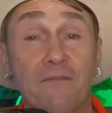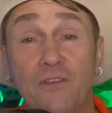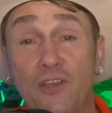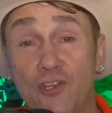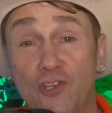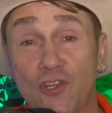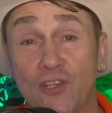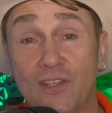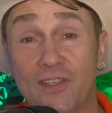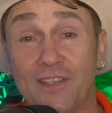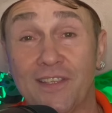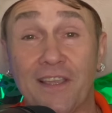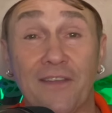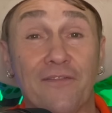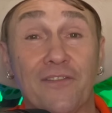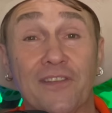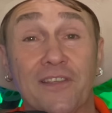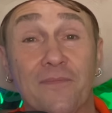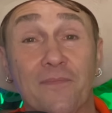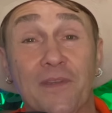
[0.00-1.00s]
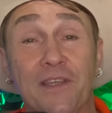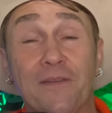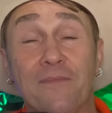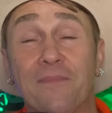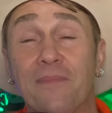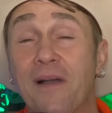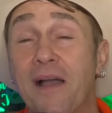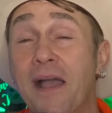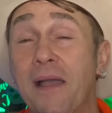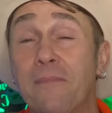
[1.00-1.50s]
visions given to me
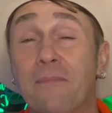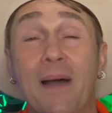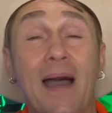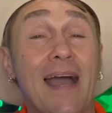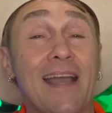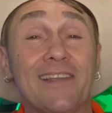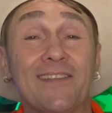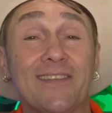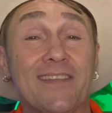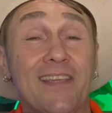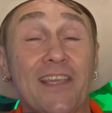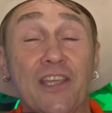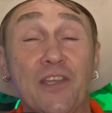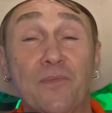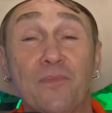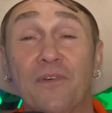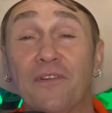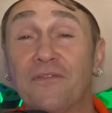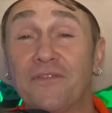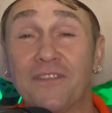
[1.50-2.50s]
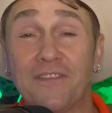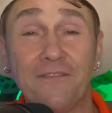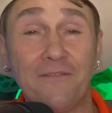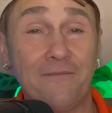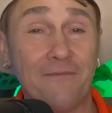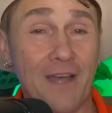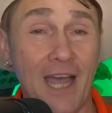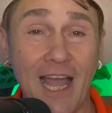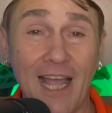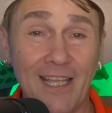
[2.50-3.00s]
by my team of
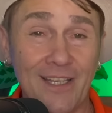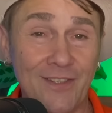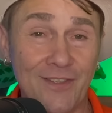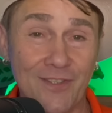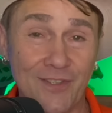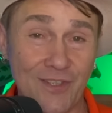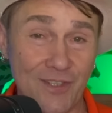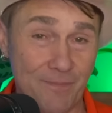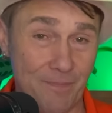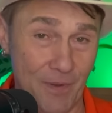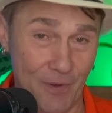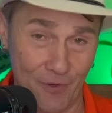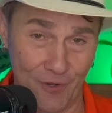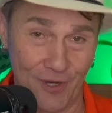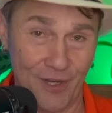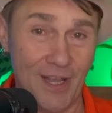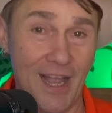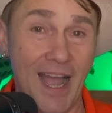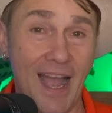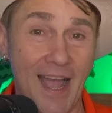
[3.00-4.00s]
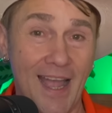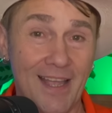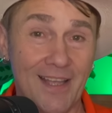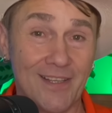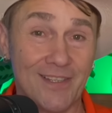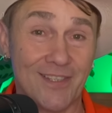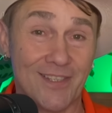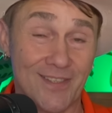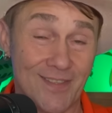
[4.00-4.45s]
divine spirit guides.